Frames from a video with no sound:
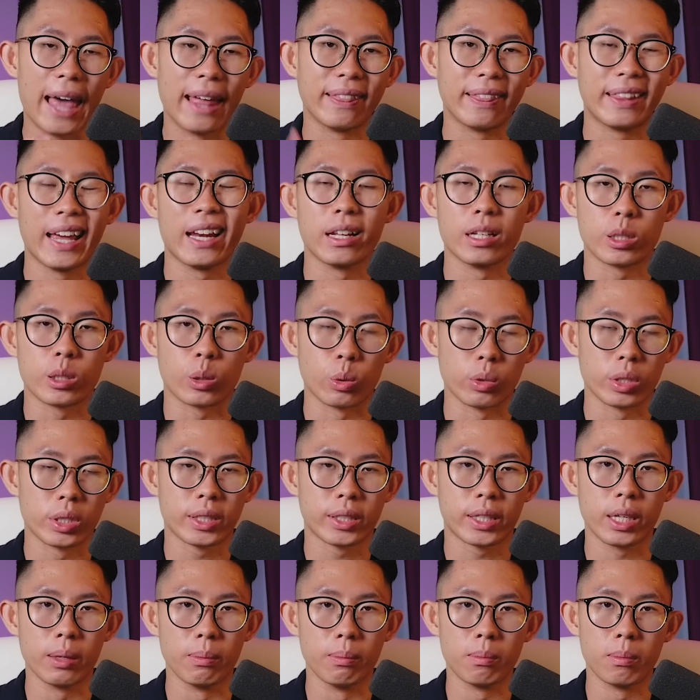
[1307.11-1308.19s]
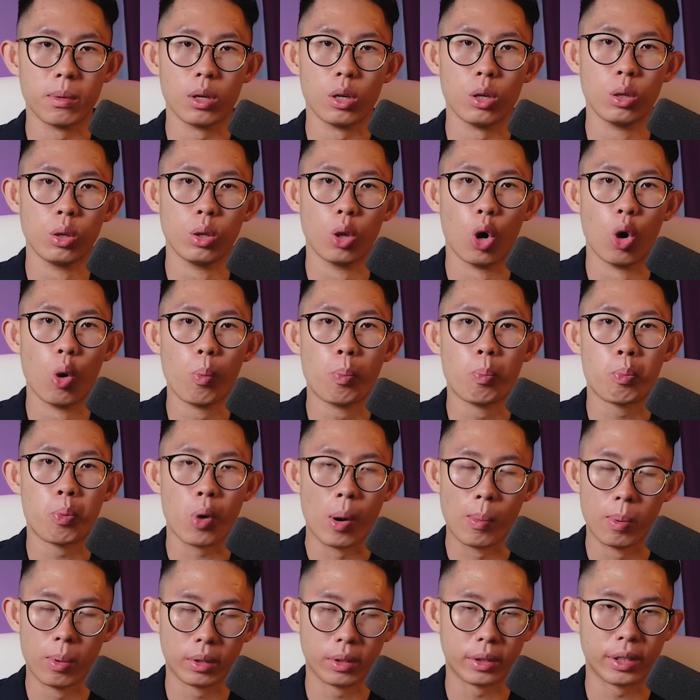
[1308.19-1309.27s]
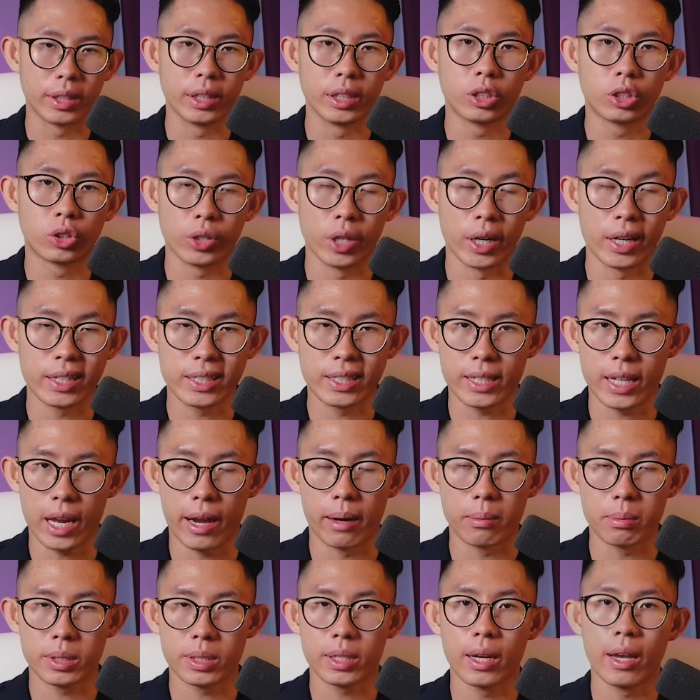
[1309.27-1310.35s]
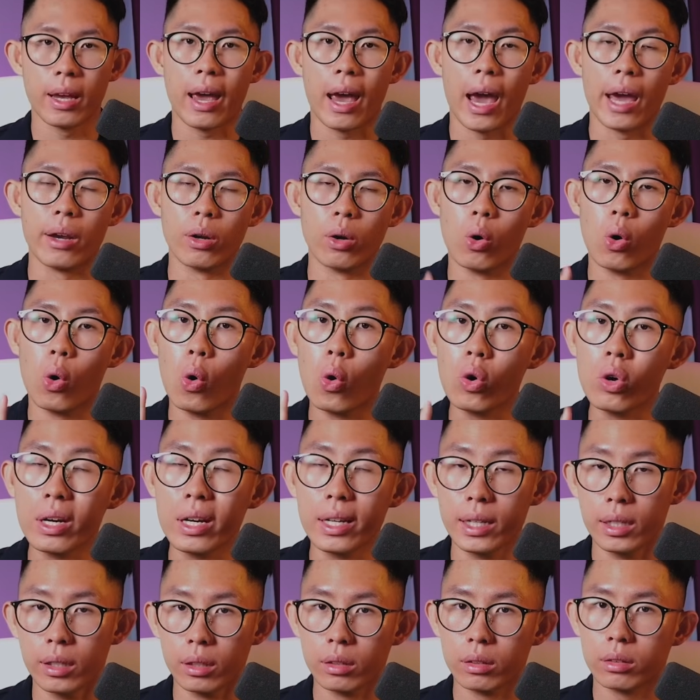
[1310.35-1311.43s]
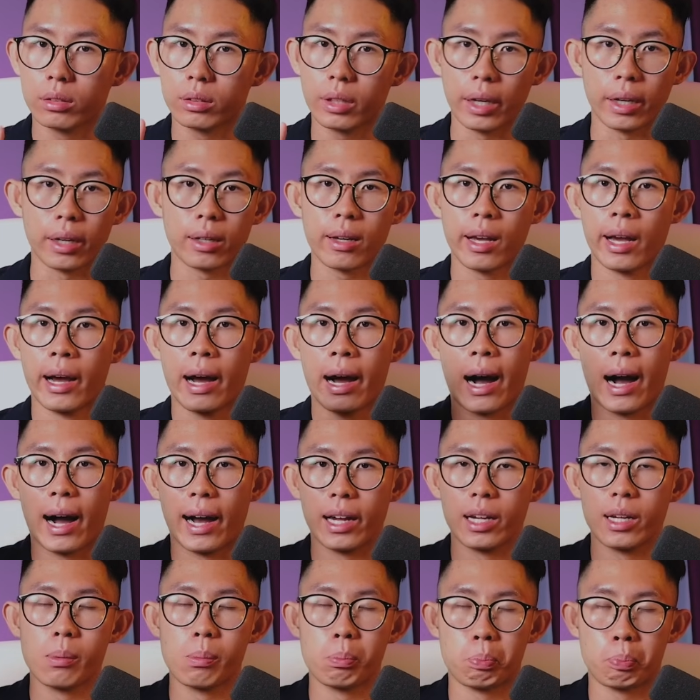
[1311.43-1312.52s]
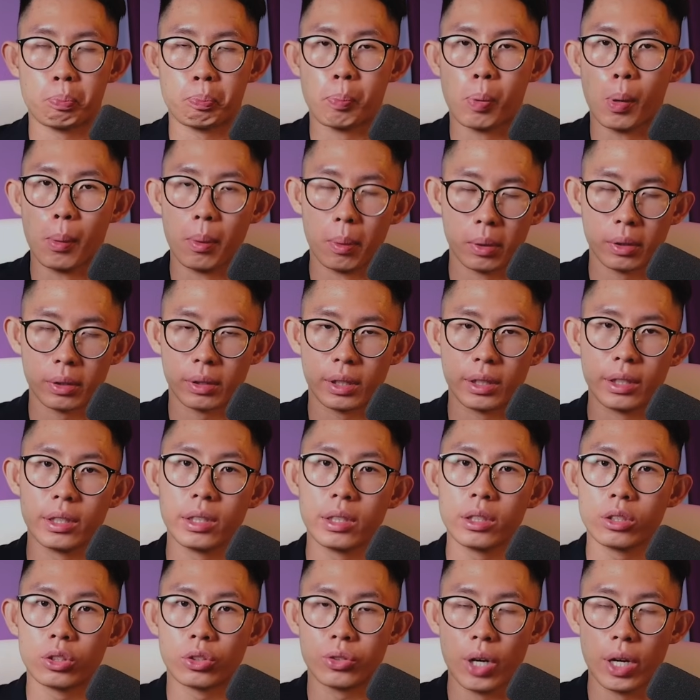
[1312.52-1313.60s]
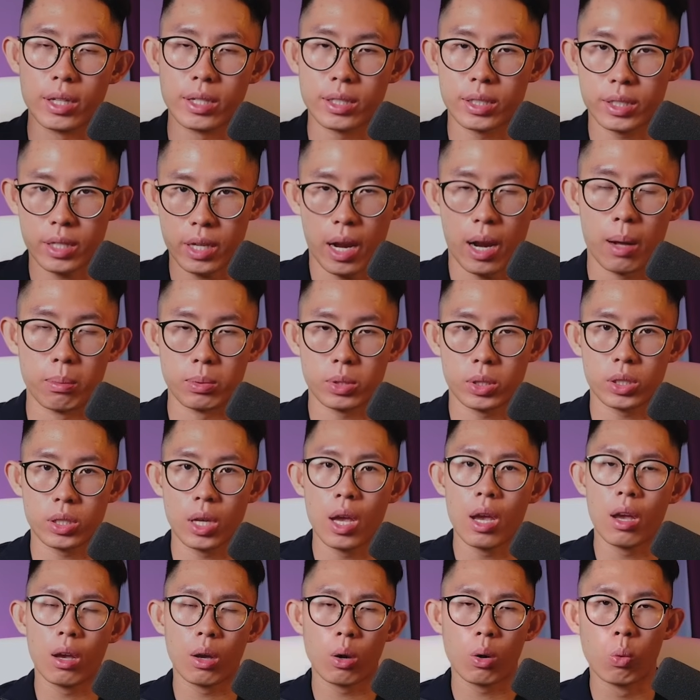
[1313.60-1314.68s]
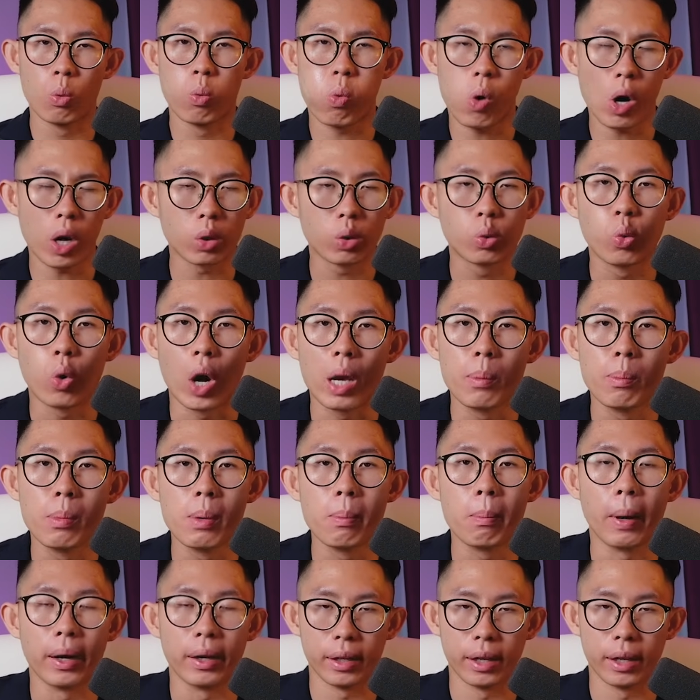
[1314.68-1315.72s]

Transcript: and that is to skip low probability trading setups and only take high probability trade setups. What do I mean by